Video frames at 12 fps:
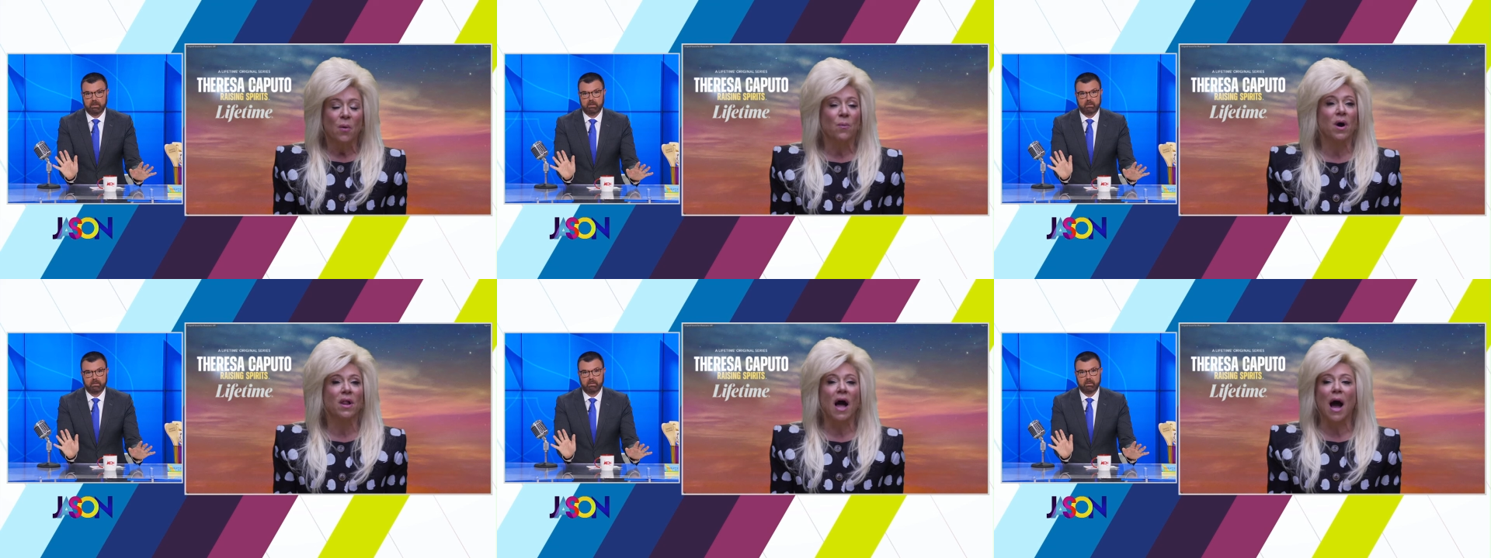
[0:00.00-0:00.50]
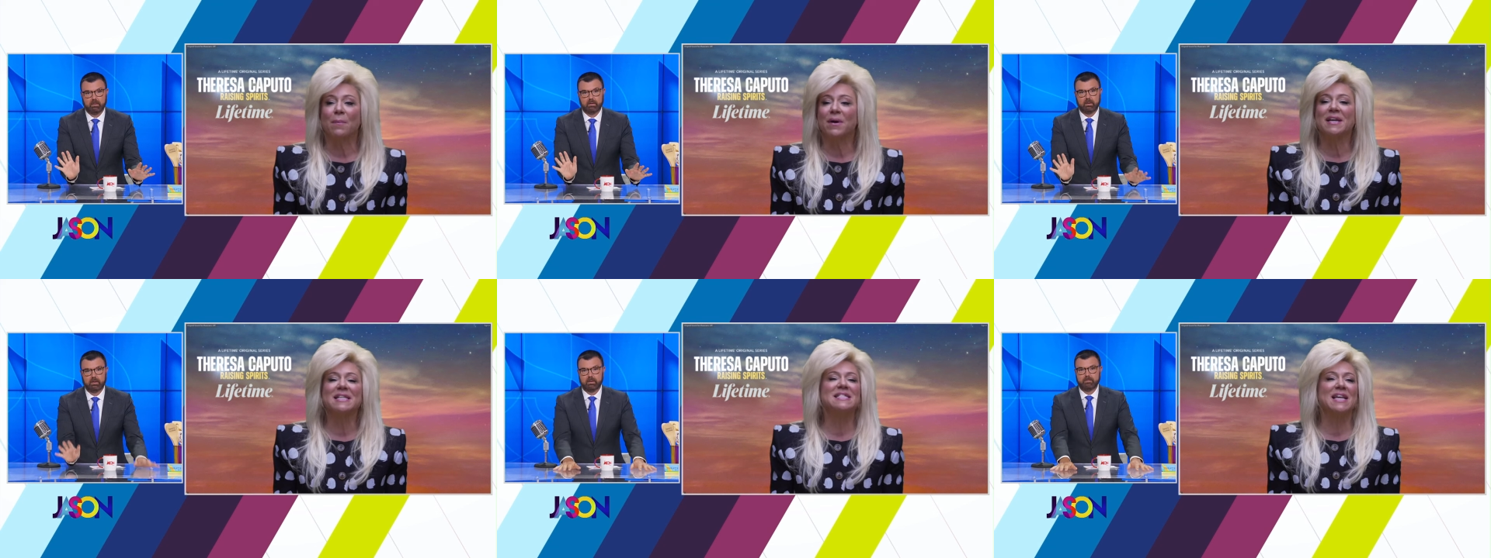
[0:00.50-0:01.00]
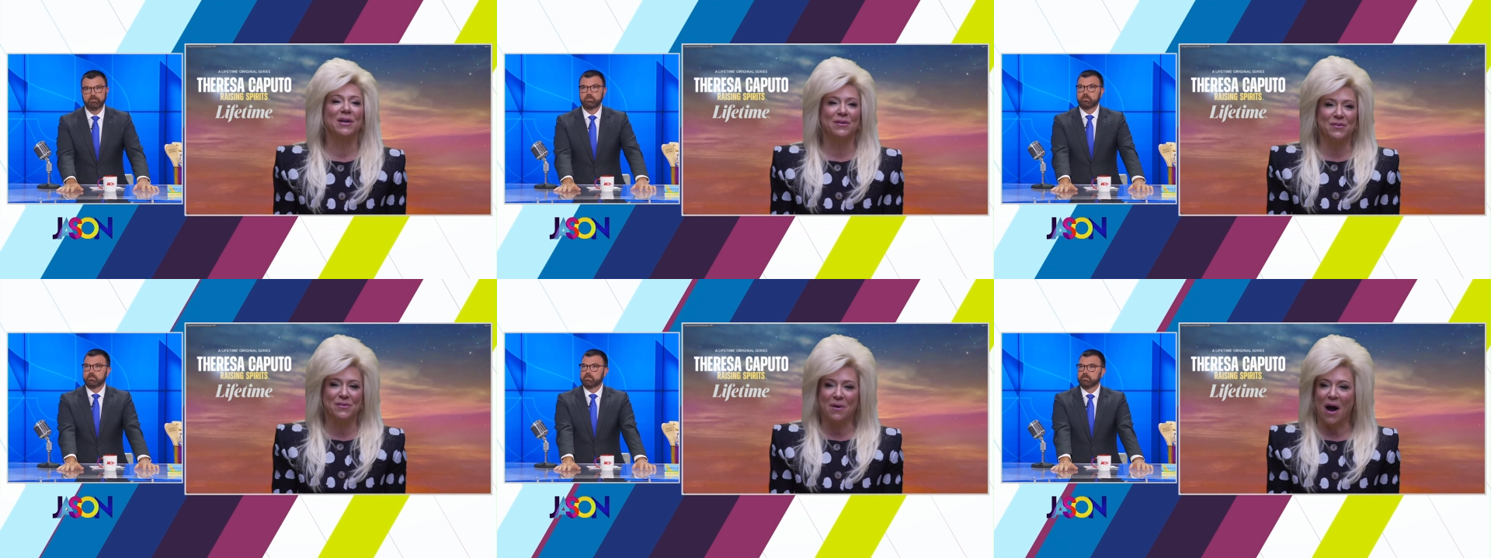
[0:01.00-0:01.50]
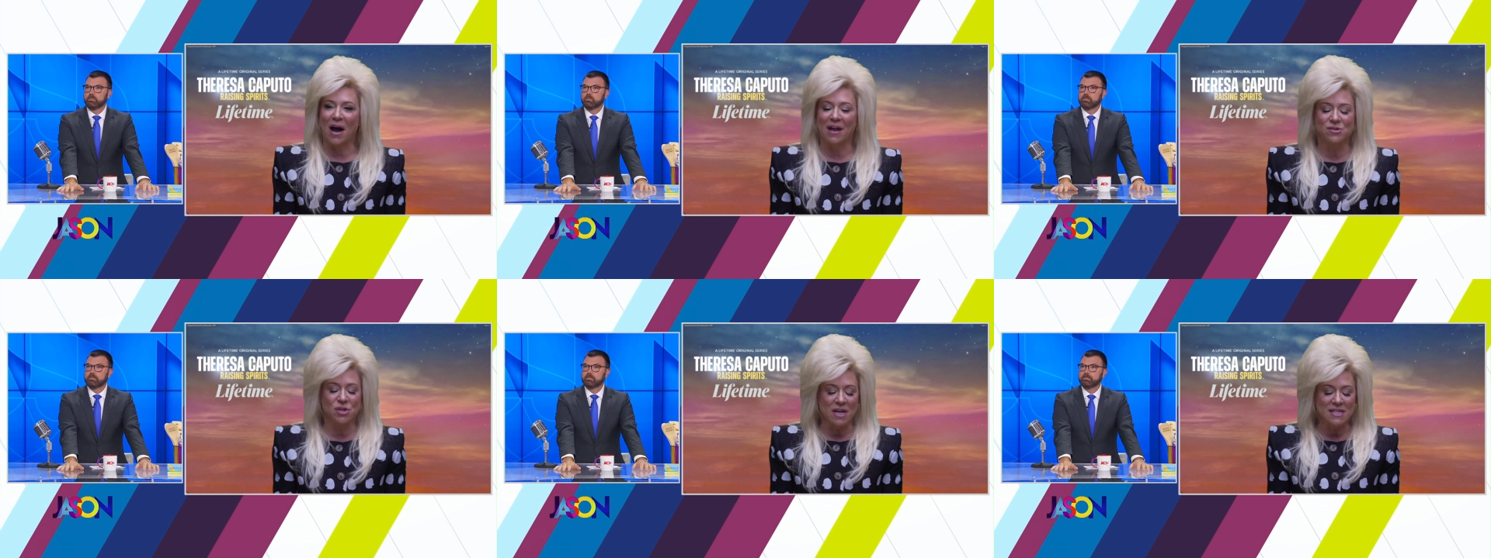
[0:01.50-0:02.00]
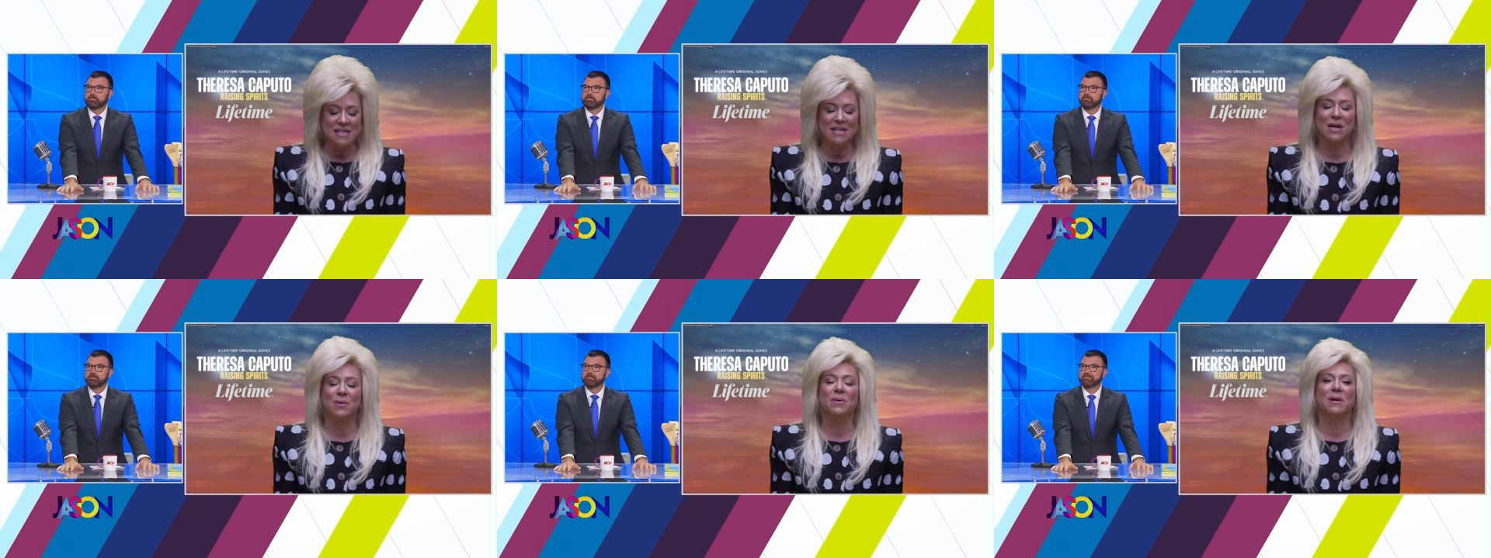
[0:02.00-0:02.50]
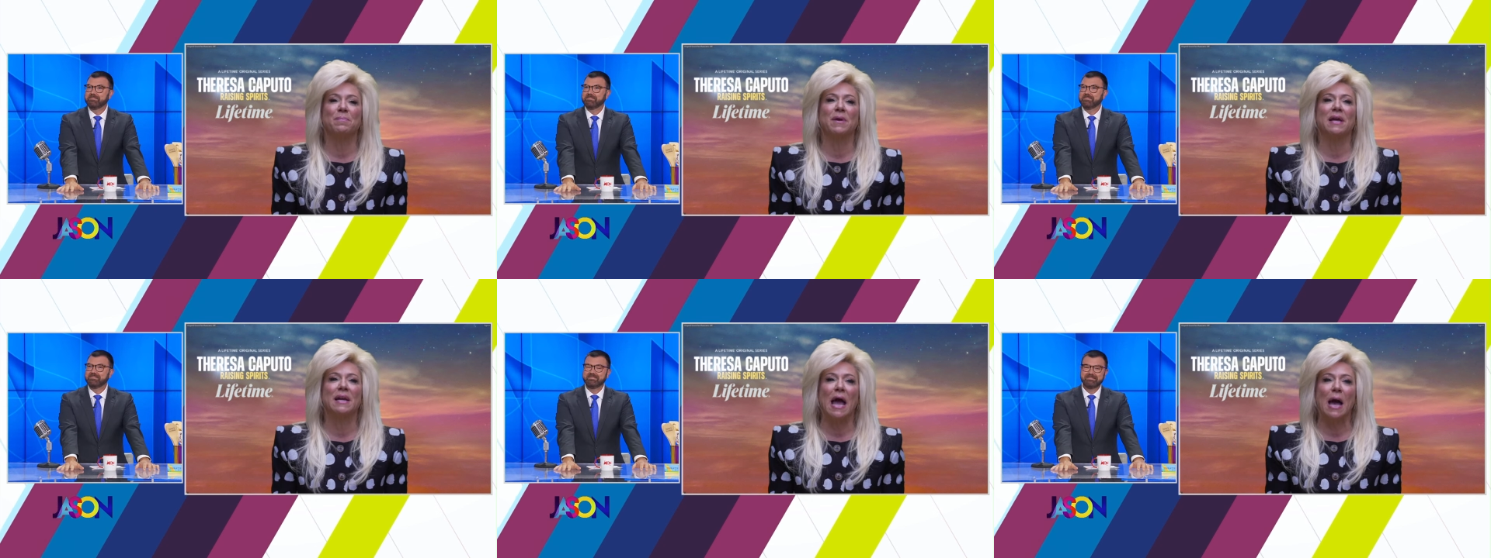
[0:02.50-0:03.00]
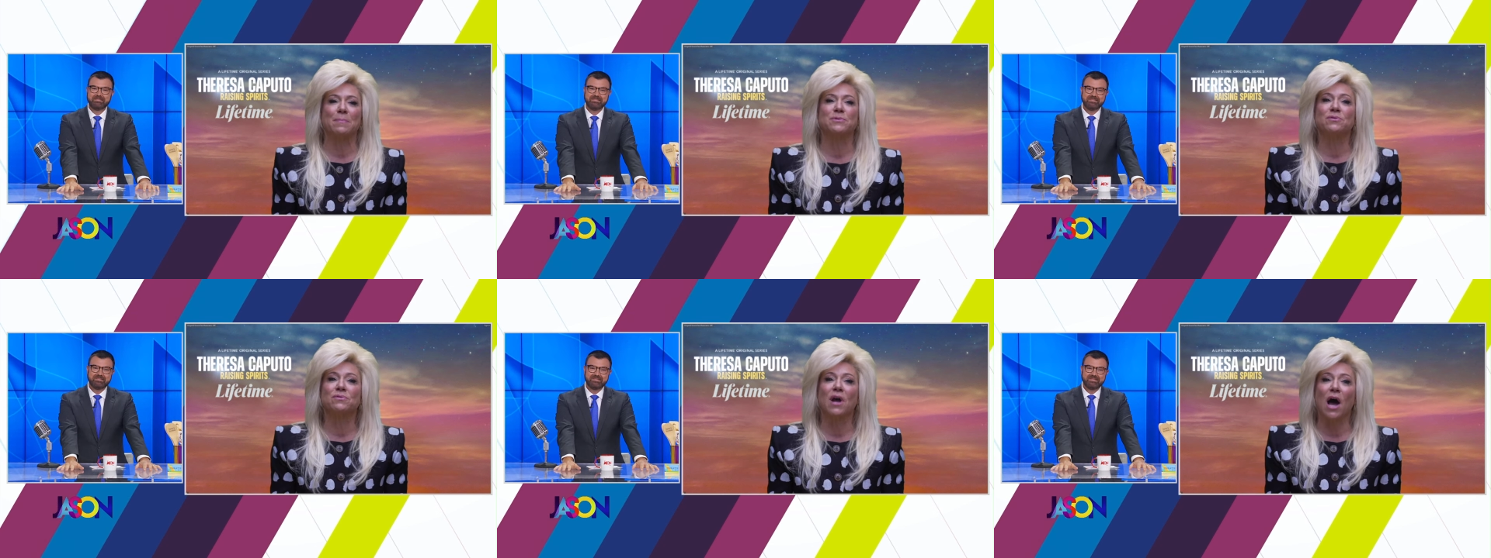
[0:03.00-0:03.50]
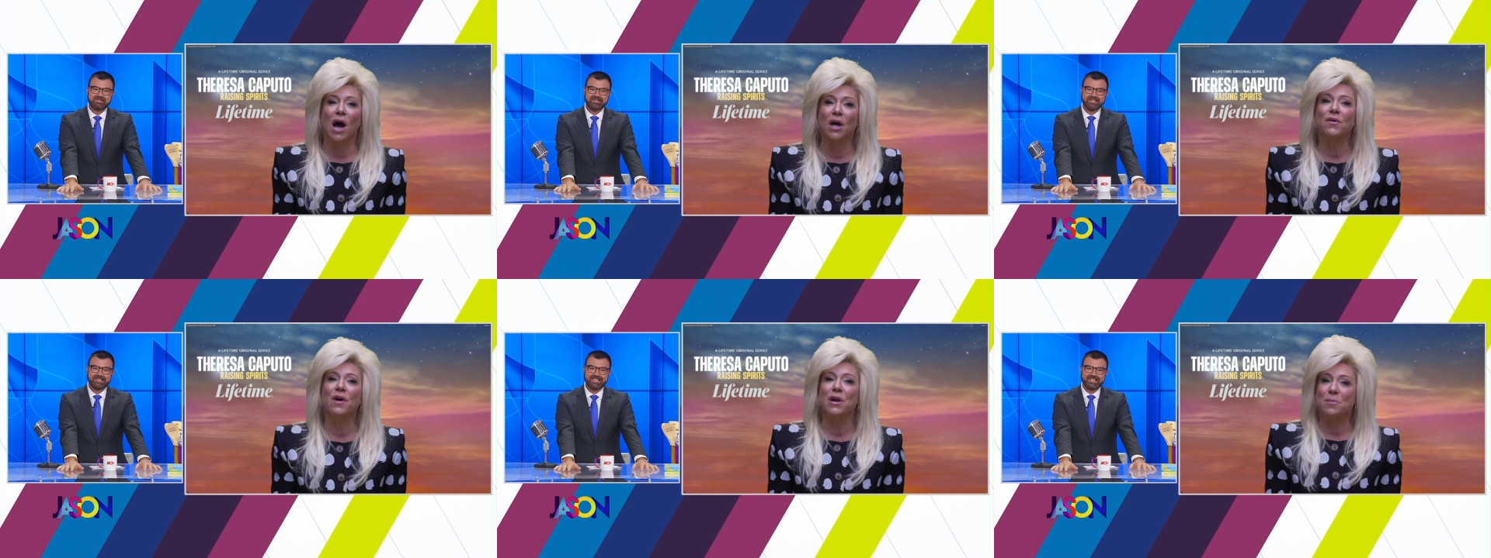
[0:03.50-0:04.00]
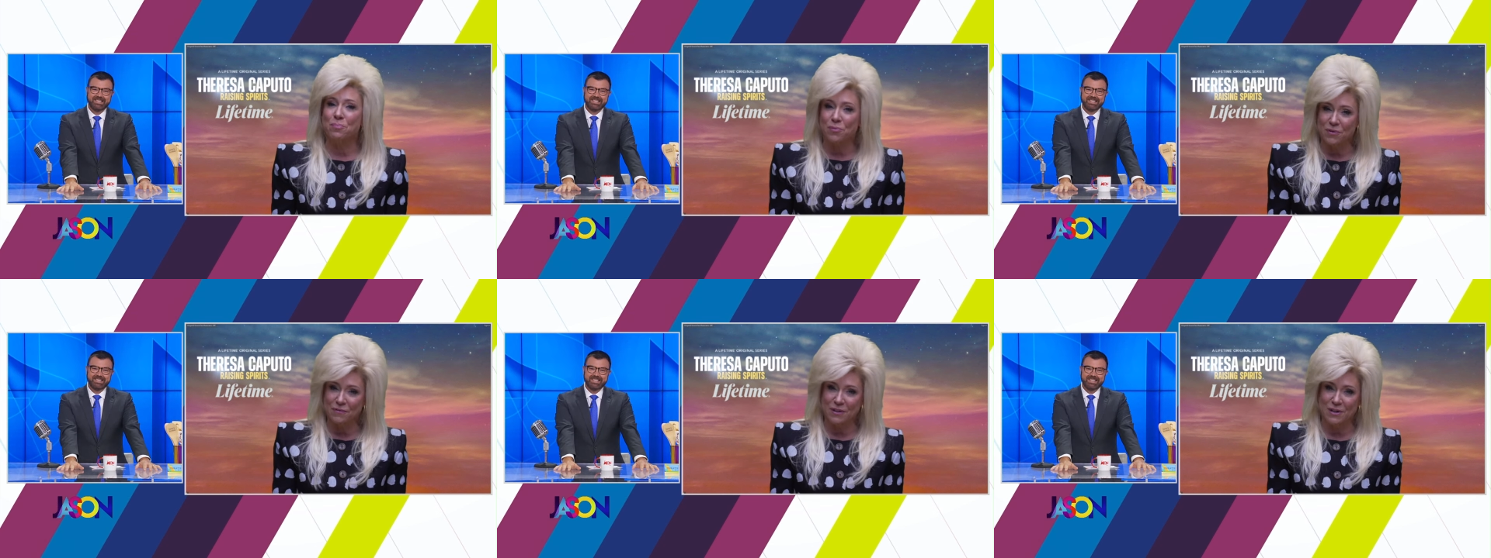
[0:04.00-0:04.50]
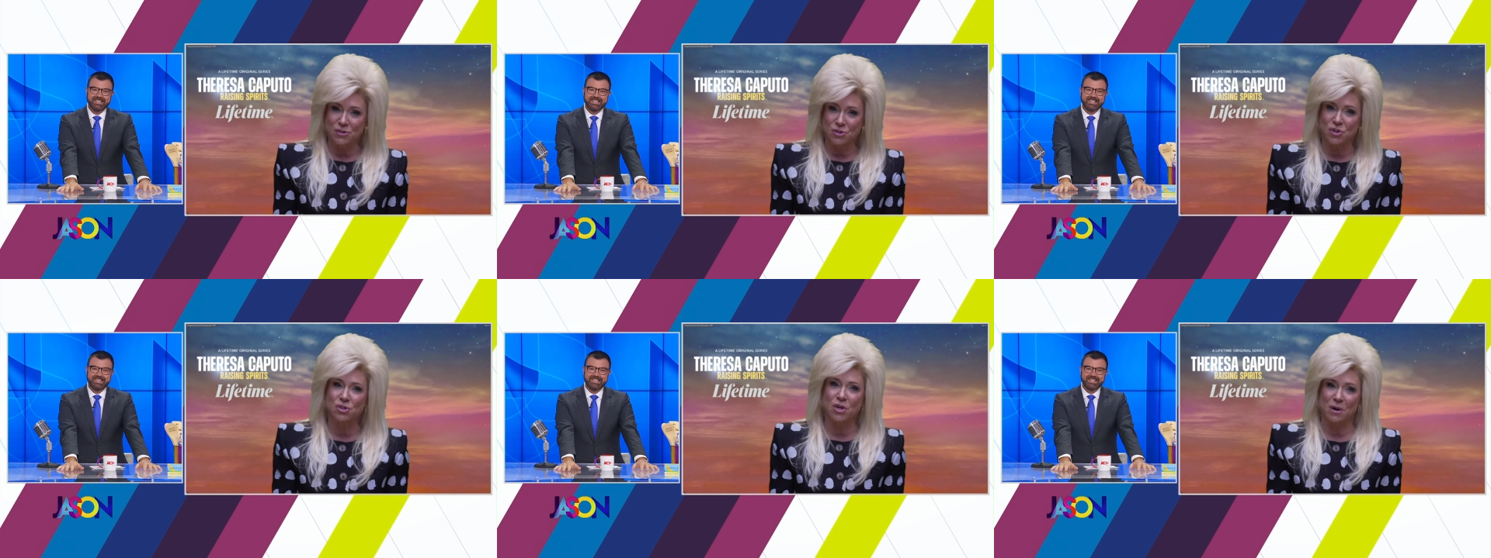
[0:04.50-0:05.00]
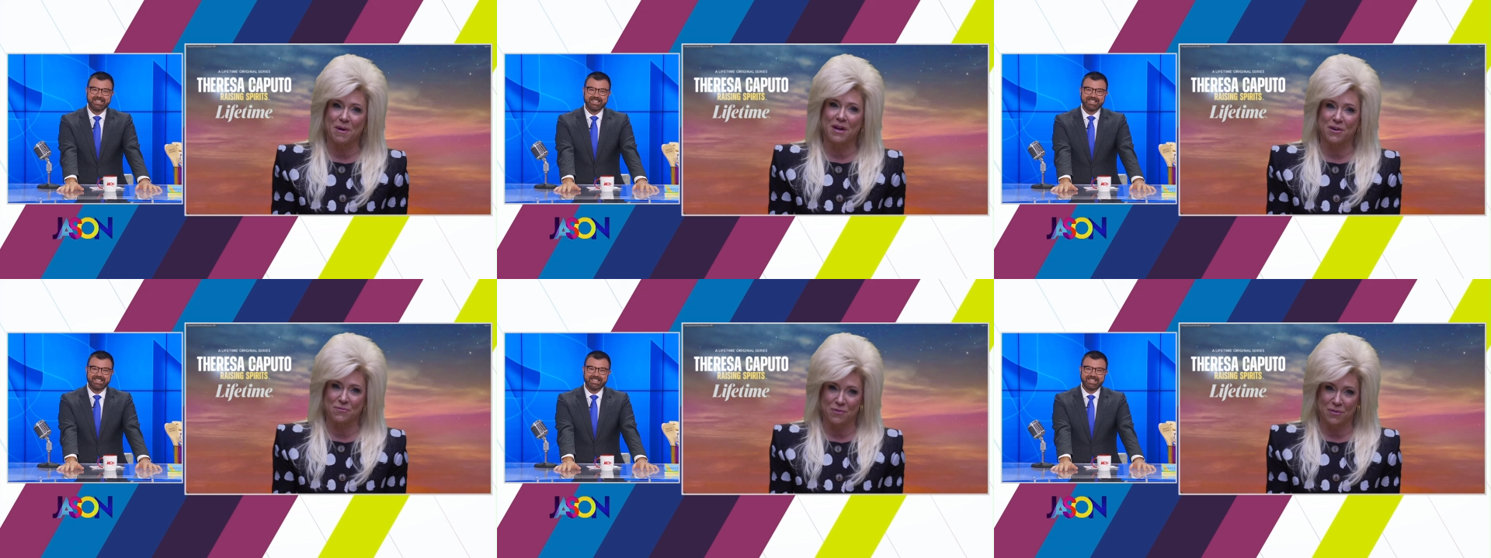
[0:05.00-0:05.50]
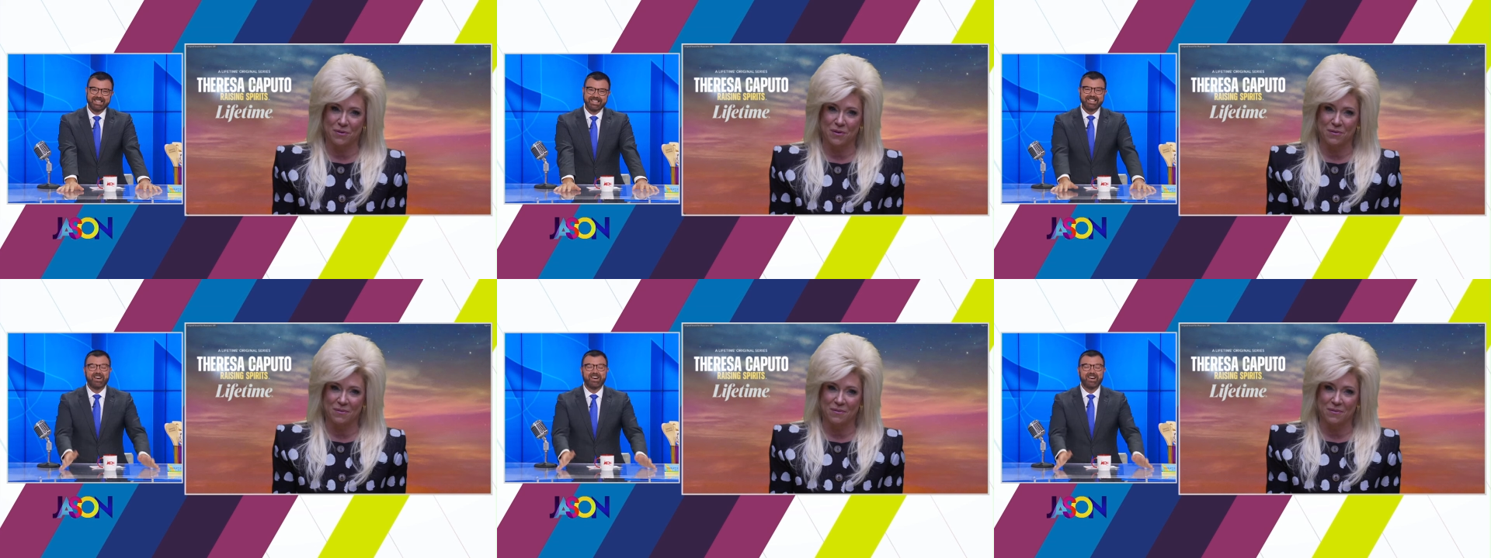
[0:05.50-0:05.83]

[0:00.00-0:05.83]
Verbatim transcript: Well, I'm going to tell you, uh, Jason, it would be an absolute honor and a privilege to share my gift with you.